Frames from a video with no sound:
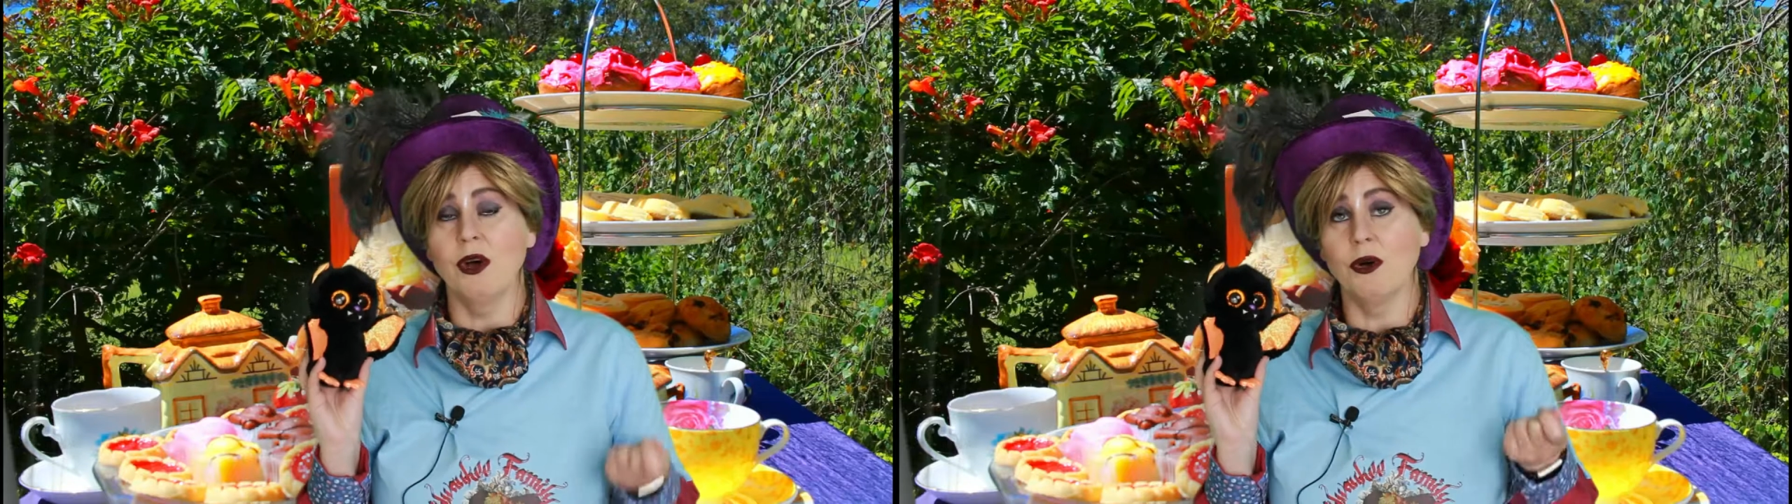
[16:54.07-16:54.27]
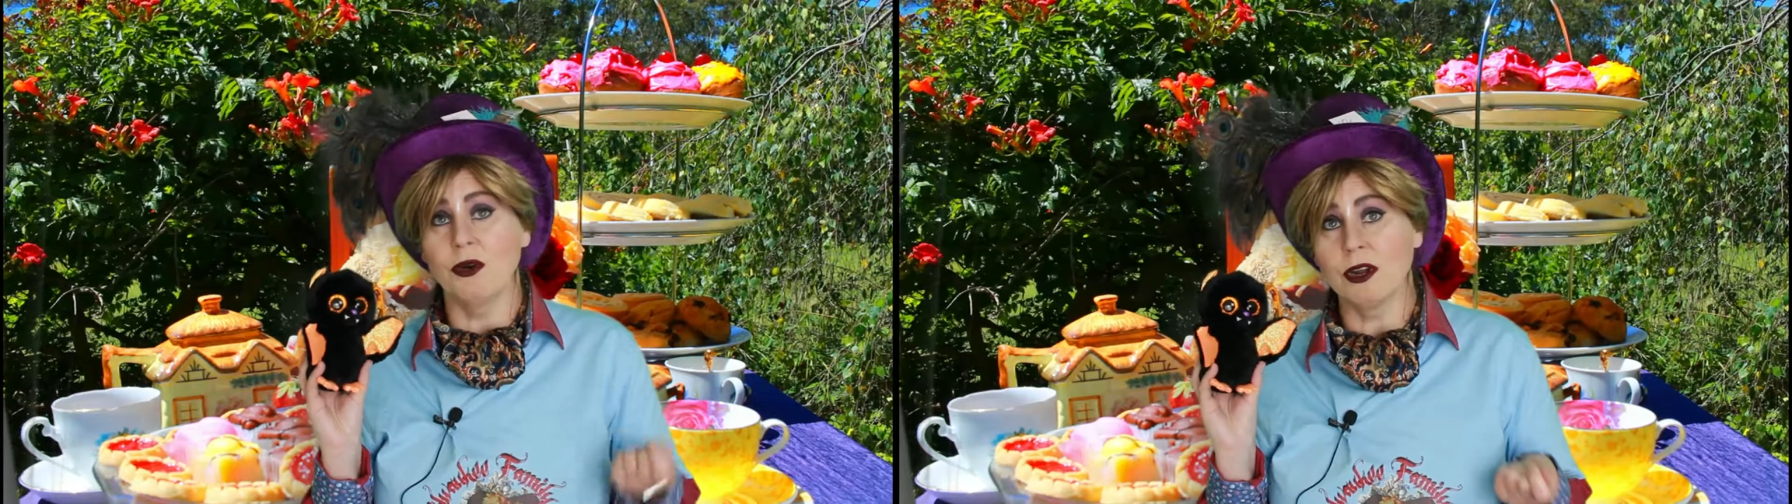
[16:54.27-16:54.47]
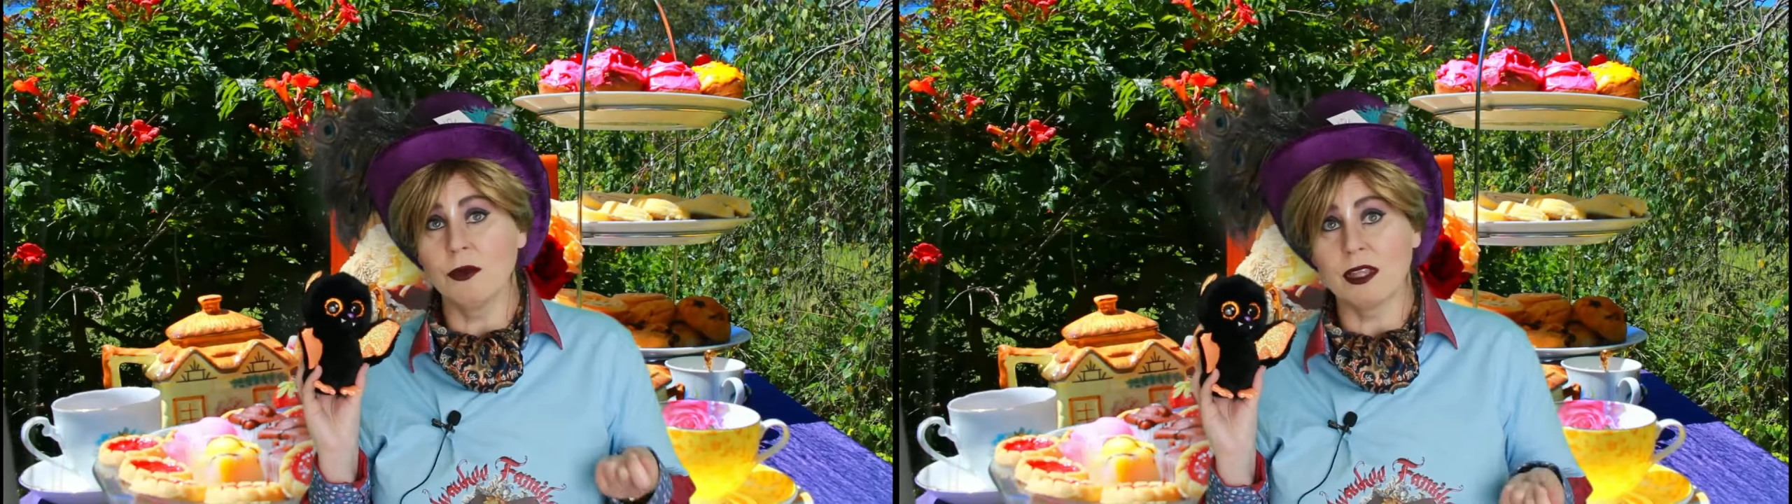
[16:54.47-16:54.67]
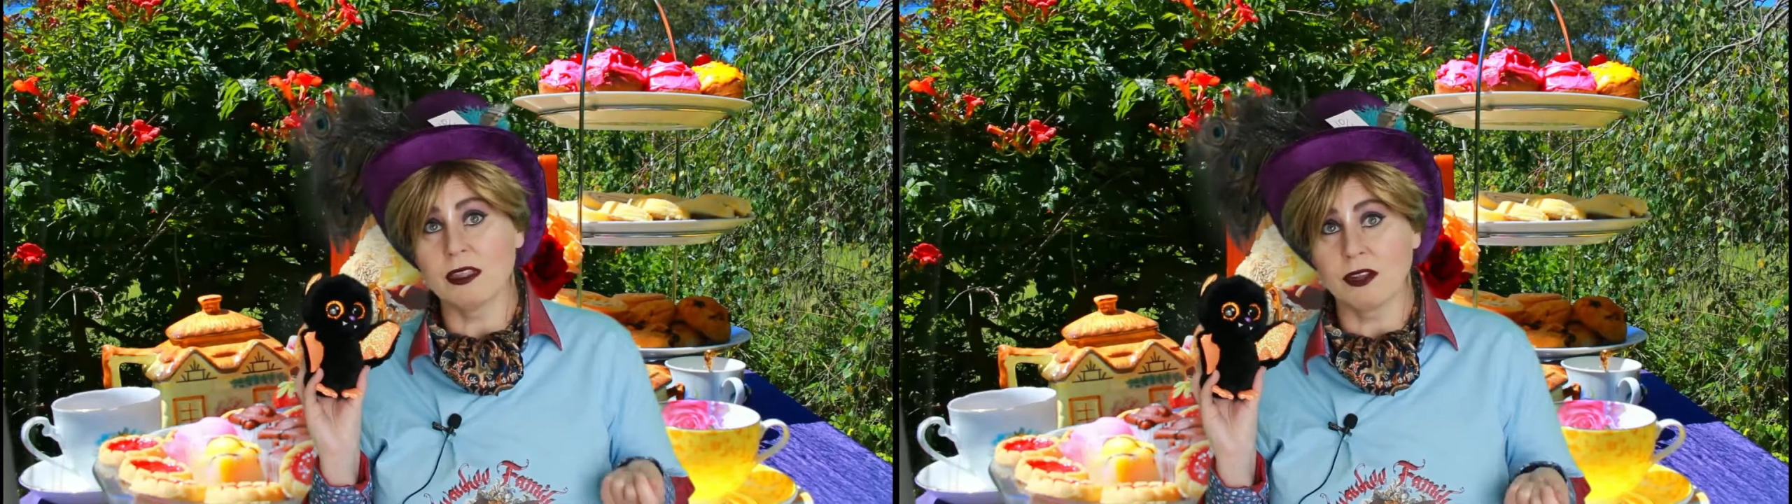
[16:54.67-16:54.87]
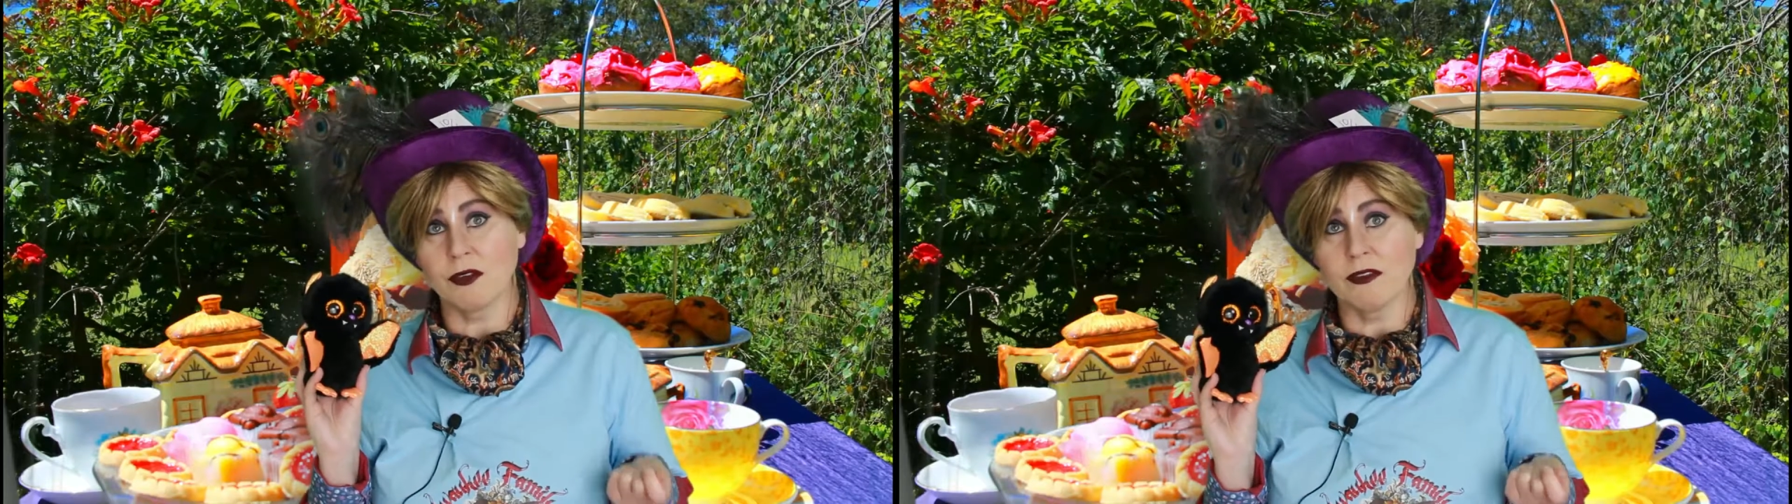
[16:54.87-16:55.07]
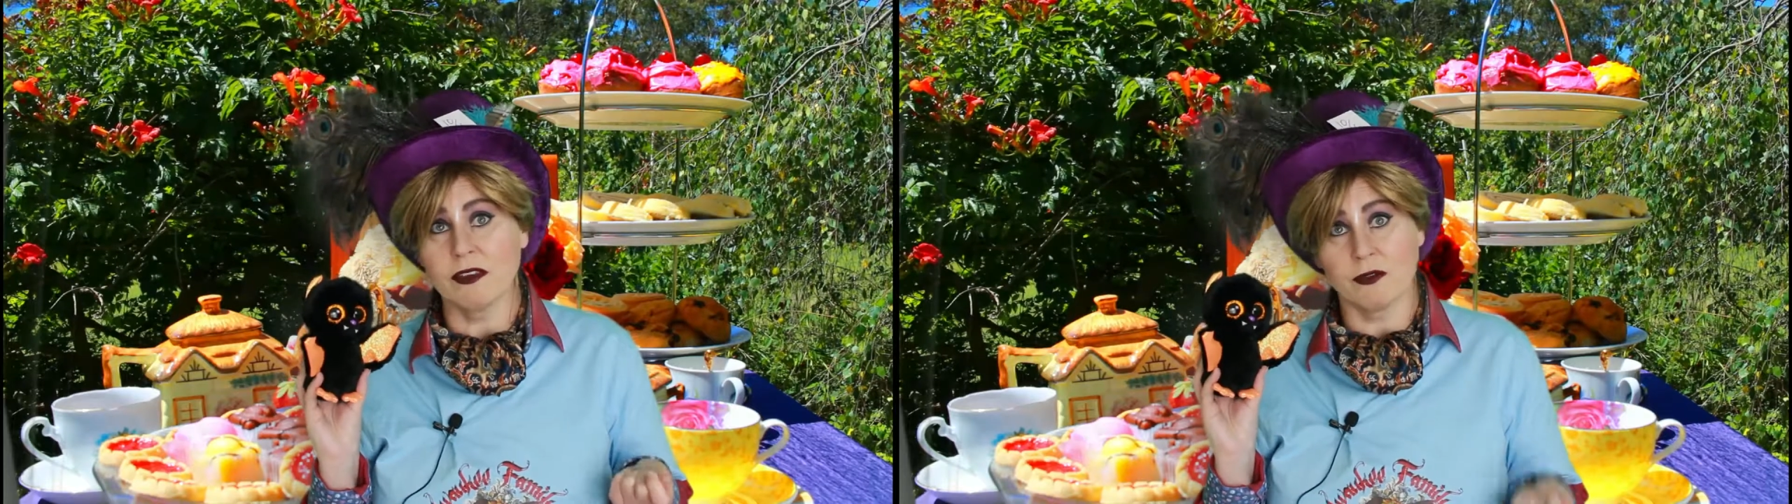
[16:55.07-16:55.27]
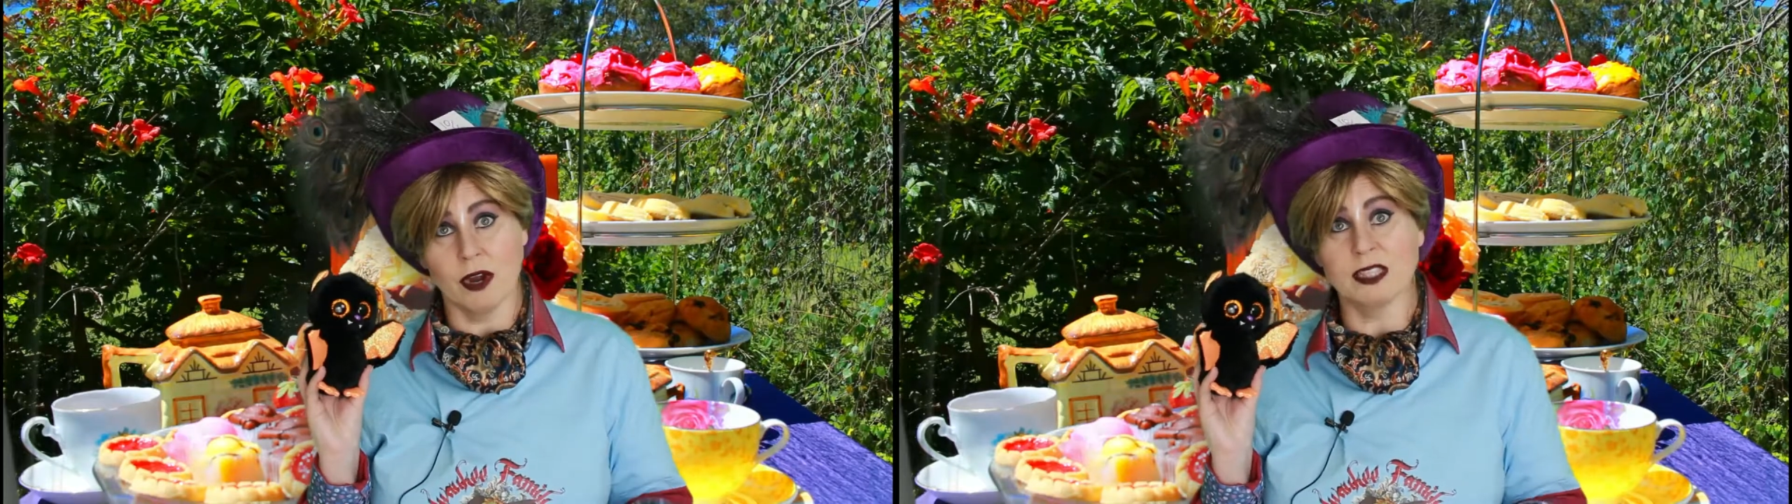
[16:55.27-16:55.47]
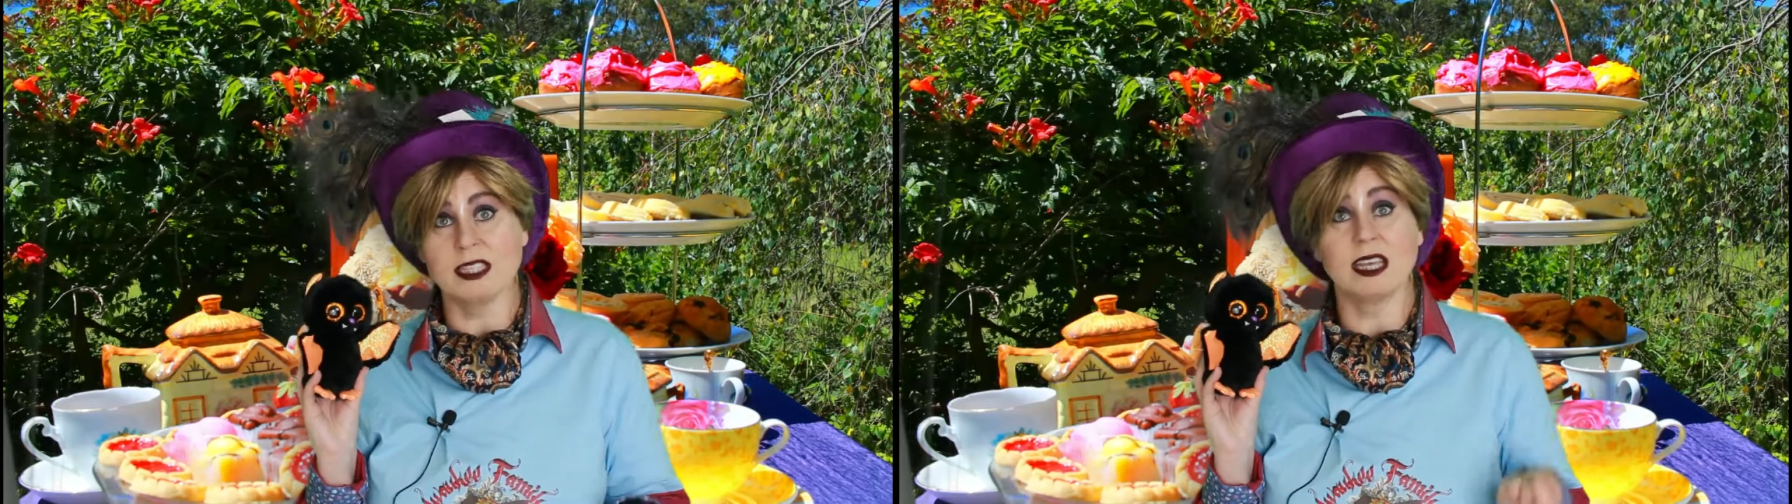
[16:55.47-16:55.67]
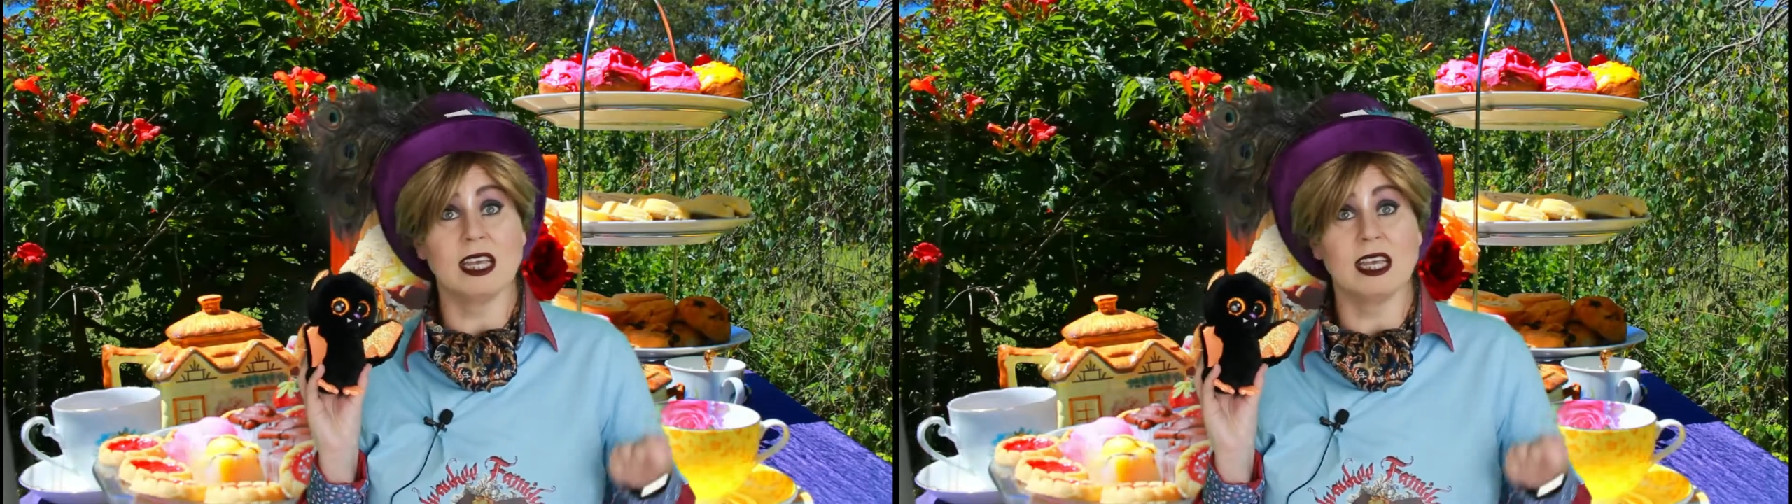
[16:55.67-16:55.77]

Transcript: Autoethnographic writing